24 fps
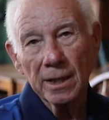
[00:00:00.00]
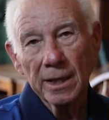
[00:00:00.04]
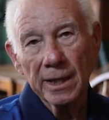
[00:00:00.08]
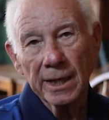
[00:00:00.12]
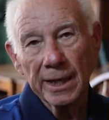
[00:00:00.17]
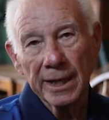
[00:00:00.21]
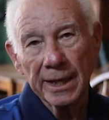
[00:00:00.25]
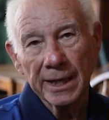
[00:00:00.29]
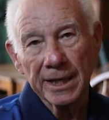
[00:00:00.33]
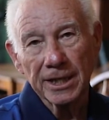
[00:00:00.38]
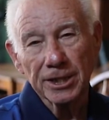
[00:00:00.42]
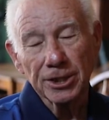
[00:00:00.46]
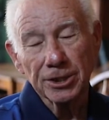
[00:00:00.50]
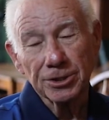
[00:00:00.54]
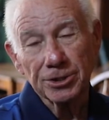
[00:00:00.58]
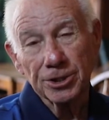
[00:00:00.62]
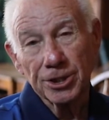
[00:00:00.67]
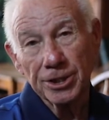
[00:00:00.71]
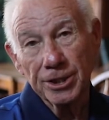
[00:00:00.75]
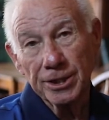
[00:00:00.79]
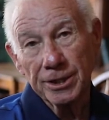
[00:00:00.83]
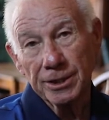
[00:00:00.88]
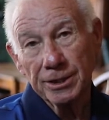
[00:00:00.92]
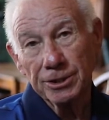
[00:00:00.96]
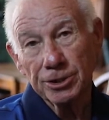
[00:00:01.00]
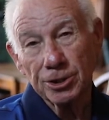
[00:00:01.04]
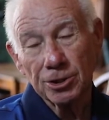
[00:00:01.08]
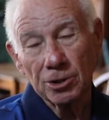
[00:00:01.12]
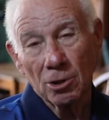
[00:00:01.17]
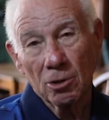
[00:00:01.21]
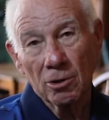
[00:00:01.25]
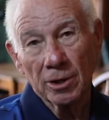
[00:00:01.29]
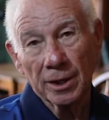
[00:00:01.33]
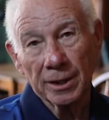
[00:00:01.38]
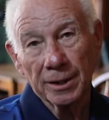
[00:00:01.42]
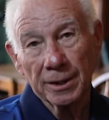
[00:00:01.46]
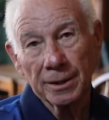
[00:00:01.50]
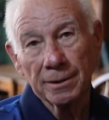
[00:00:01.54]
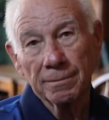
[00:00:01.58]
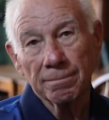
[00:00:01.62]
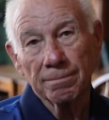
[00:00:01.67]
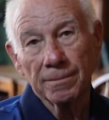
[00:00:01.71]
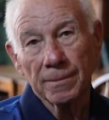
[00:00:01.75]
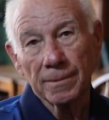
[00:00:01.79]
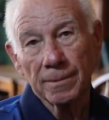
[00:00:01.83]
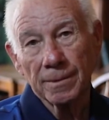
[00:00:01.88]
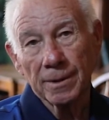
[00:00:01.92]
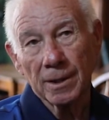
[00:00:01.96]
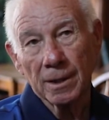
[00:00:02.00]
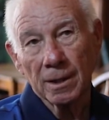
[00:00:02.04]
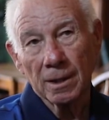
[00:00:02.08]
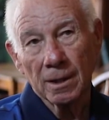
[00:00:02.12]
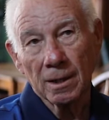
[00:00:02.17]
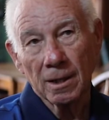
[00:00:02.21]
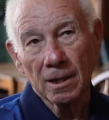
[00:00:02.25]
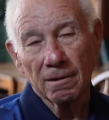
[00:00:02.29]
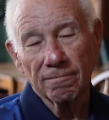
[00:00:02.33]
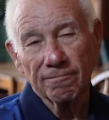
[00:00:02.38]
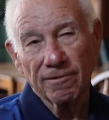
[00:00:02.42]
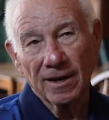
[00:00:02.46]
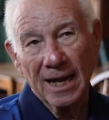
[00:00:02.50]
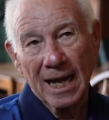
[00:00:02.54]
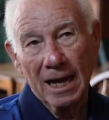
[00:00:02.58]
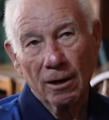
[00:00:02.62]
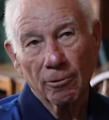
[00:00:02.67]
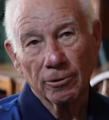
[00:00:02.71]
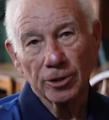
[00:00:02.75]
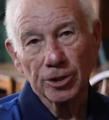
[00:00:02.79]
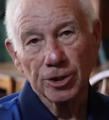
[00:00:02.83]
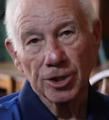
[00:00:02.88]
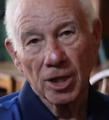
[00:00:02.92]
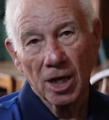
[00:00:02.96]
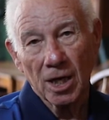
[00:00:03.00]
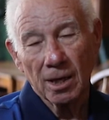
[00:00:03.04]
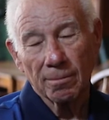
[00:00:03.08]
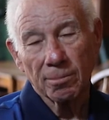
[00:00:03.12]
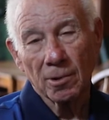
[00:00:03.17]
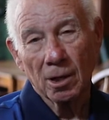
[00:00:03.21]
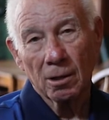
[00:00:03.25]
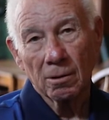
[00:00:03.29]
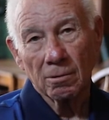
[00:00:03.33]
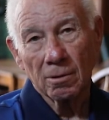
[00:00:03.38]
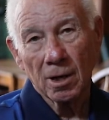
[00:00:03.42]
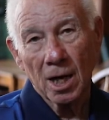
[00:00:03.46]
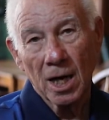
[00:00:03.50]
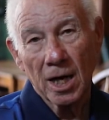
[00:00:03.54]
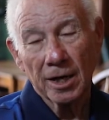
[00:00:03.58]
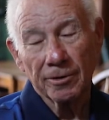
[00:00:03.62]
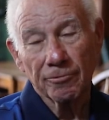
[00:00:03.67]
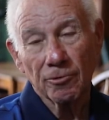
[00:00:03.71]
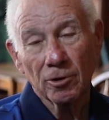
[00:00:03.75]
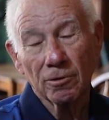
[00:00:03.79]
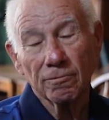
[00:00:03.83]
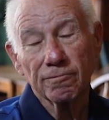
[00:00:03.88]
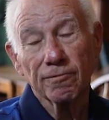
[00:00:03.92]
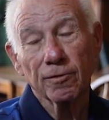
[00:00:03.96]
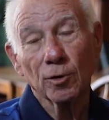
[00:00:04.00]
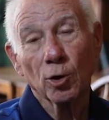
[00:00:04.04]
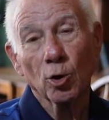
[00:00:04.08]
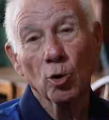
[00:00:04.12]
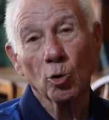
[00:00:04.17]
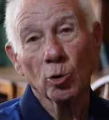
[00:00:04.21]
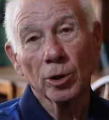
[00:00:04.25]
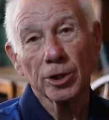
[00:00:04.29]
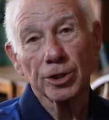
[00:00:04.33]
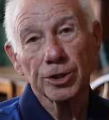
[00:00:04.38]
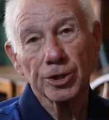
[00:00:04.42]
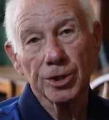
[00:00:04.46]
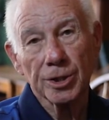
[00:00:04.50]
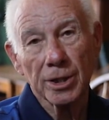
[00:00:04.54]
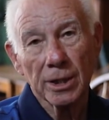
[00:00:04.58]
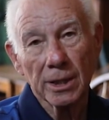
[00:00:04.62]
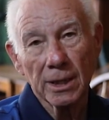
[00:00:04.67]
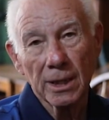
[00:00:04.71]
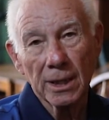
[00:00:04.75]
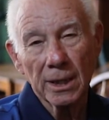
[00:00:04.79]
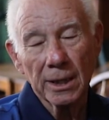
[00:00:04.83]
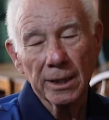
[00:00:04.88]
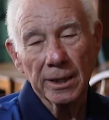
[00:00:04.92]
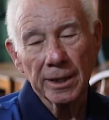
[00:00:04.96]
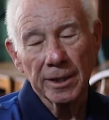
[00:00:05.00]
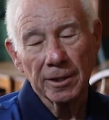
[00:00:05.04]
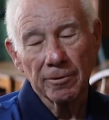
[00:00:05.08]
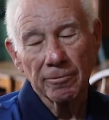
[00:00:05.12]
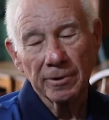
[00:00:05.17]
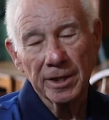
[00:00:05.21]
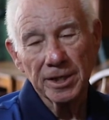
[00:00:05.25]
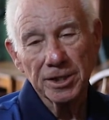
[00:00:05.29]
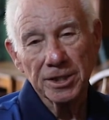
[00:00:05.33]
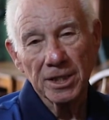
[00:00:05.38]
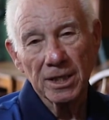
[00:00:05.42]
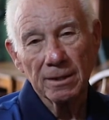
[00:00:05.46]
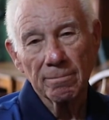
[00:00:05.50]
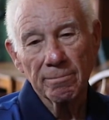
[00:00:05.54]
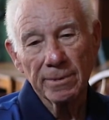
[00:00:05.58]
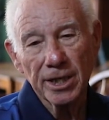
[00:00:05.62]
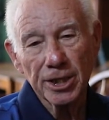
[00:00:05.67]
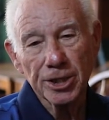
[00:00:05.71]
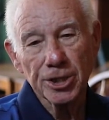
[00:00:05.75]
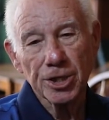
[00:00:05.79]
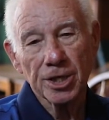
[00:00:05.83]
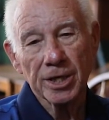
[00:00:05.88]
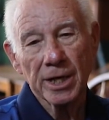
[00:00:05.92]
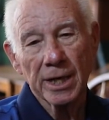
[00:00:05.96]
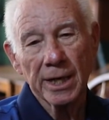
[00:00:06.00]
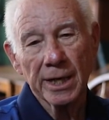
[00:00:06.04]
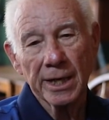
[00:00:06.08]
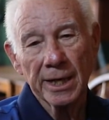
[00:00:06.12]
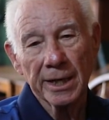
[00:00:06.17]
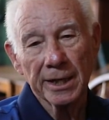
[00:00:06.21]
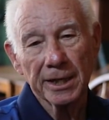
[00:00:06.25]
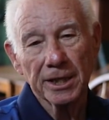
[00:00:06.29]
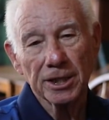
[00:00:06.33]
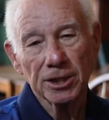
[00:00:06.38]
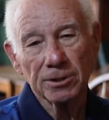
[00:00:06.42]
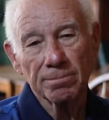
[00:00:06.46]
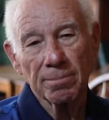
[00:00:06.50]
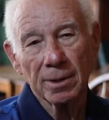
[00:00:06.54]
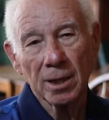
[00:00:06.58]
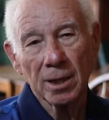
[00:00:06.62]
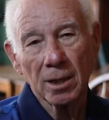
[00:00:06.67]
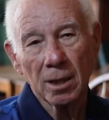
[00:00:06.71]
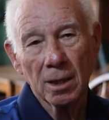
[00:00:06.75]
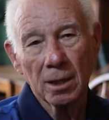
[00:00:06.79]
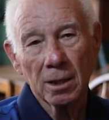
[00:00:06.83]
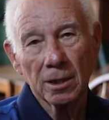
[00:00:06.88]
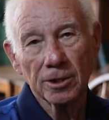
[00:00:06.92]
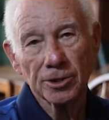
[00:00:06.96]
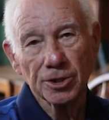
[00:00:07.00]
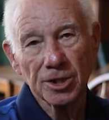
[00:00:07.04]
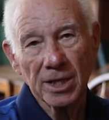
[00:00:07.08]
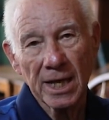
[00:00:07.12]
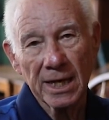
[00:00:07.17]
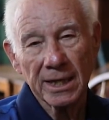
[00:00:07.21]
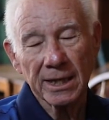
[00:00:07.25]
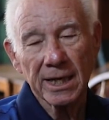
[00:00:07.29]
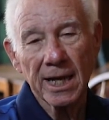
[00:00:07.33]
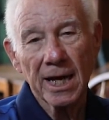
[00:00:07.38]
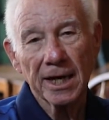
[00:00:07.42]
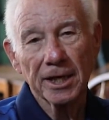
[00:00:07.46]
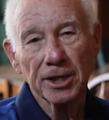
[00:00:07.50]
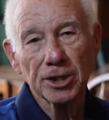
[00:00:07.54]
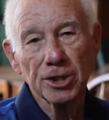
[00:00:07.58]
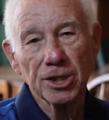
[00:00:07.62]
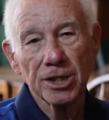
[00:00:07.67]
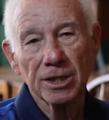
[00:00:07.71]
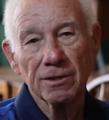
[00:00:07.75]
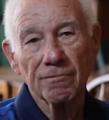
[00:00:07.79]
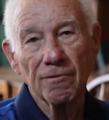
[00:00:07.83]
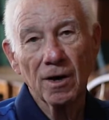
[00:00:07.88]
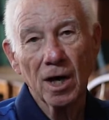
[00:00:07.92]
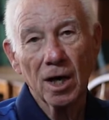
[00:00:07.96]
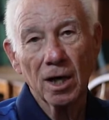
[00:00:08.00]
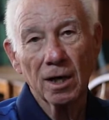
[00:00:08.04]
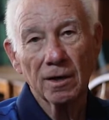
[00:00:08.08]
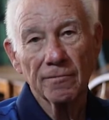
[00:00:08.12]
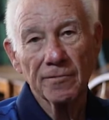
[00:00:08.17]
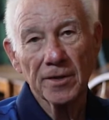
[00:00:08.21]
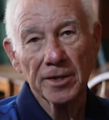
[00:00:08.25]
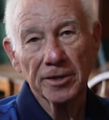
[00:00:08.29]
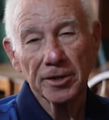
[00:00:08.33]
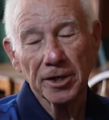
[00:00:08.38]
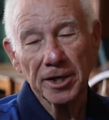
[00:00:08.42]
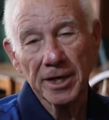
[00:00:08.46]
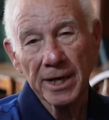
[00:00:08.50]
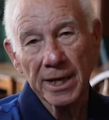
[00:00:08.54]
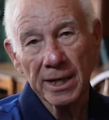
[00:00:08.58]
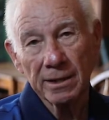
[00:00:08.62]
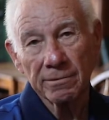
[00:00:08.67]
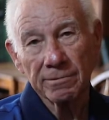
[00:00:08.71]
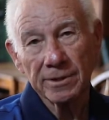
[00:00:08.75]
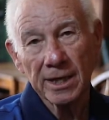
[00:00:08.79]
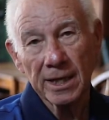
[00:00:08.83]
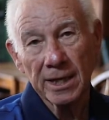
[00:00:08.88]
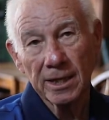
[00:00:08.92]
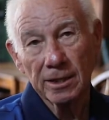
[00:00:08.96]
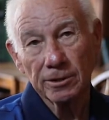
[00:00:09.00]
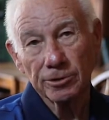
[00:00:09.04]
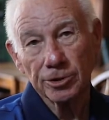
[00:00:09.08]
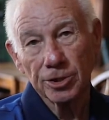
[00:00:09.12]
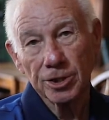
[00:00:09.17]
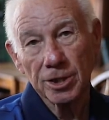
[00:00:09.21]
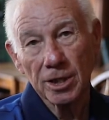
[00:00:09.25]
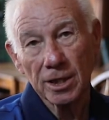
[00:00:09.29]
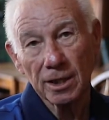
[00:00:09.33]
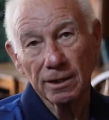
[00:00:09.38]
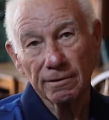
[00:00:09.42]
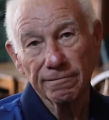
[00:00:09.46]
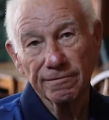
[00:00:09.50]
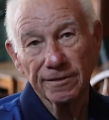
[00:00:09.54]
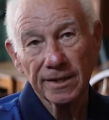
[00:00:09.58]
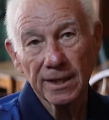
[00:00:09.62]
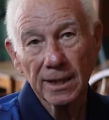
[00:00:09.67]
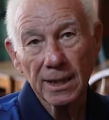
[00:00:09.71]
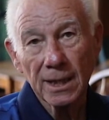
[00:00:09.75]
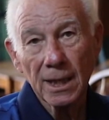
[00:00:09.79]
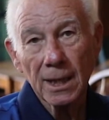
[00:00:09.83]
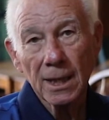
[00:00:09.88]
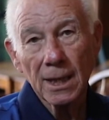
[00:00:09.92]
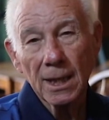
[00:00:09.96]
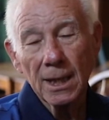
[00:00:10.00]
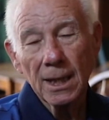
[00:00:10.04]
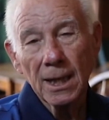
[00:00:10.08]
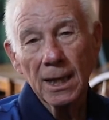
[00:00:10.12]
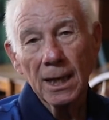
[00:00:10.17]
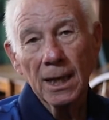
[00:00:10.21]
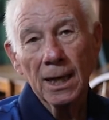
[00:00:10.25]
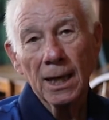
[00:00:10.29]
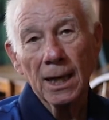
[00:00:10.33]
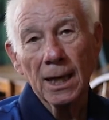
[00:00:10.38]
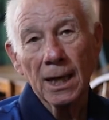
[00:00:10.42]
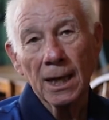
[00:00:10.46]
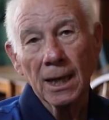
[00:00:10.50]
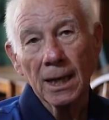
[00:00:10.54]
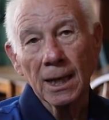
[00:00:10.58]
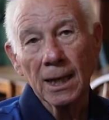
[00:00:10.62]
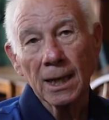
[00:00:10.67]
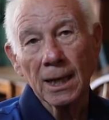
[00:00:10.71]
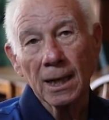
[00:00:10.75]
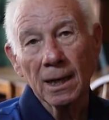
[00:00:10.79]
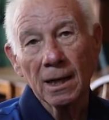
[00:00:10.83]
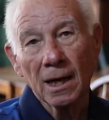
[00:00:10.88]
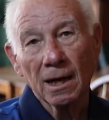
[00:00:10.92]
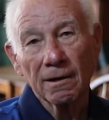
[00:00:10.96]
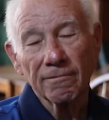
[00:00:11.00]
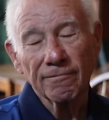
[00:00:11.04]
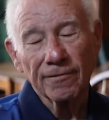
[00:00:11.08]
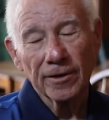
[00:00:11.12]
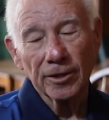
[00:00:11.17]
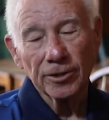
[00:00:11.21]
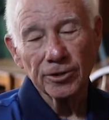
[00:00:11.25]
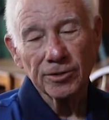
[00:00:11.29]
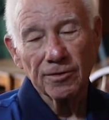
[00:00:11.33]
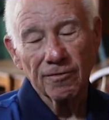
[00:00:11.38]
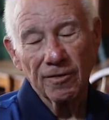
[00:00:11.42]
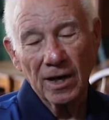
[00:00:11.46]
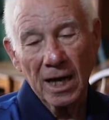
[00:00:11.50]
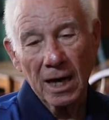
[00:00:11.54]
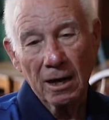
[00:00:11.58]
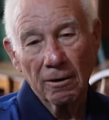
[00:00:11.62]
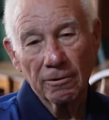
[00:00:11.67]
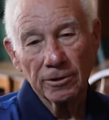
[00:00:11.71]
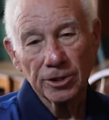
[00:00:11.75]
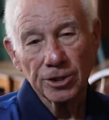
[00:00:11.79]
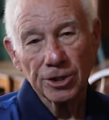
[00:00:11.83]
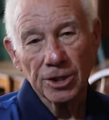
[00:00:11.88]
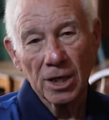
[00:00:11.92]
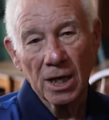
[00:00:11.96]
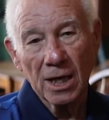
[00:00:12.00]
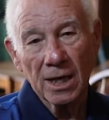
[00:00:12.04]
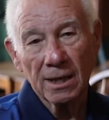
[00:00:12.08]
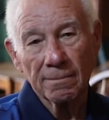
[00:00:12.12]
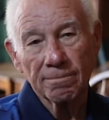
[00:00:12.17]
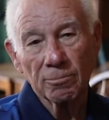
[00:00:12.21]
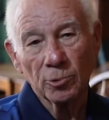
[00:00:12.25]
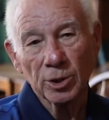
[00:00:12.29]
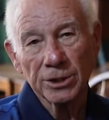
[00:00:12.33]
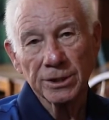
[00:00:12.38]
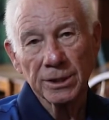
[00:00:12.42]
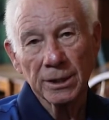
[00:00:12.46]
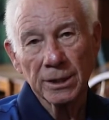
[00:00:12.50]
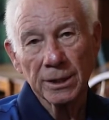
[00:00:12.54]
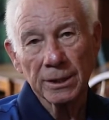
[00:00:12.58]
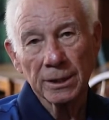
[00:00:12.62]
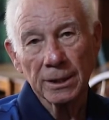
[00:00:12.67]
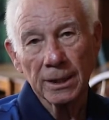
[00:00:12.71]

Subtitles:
and she started a flower shop called Conroe Florist. And the reason I mention that is because that got us involved in the downtown stuff. Our first flower shop was in